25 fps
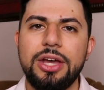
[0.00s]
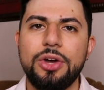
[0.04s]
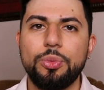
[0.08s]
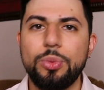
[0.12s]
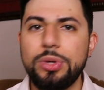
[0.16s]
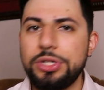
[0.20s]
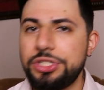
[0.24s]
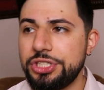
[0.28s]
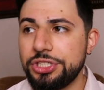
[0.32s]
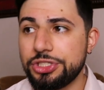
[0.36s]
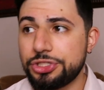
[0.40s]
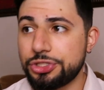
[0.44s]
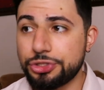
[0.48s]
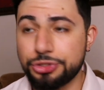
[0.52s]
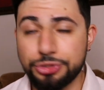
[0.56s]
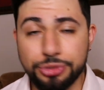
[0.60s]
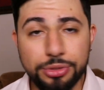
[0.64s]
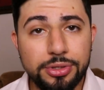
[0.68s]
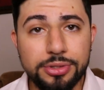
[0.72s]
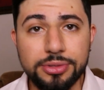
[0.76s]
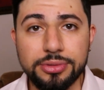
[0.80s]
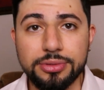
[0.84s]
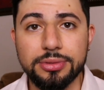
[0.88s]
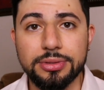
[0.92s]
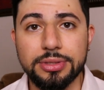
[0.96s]
Which is
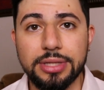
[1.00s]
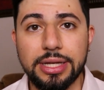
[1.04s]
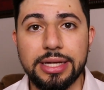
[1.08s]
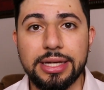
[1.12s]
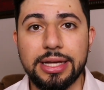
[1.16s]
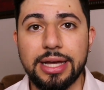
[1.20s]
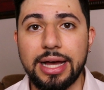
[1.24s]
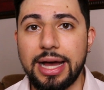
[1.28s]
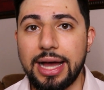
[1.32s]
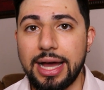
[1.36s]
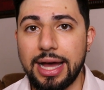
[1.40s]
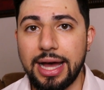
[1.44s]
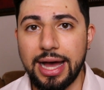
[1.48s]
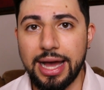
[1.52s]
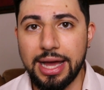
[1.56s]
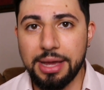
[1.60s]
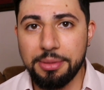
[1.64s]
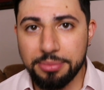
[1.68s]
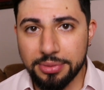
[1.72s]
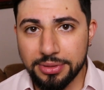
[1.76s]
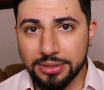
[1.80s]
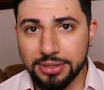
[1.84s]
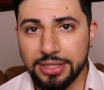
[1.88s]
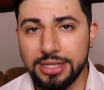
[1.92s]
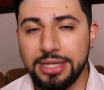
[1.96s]
true. Like, I
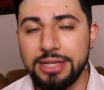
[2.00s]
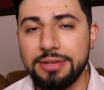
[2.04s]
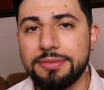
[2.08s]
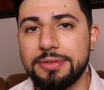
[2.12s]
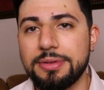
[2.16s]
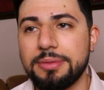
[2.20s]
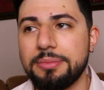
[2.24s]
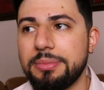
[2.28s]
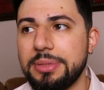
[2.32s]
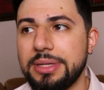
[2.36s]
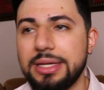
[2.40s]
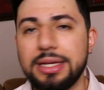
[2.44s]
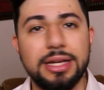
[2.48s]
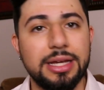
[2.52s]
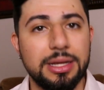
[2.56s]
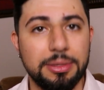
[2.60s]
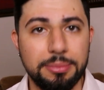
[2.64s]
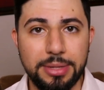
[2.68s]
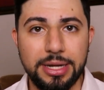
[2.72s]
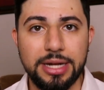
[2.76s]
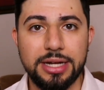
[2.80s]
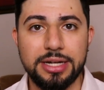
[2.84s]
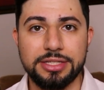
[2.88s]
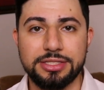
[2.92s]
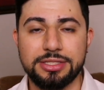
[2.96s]
believe in being
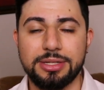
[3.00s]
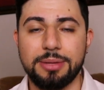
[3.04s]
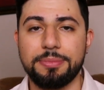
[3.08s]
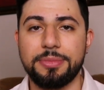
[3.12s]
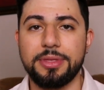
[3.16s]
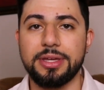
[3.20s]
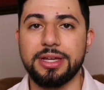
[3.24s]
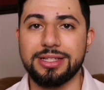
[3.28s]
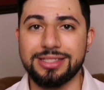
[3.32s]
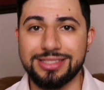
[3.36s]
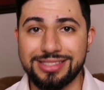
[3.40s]
committed to something,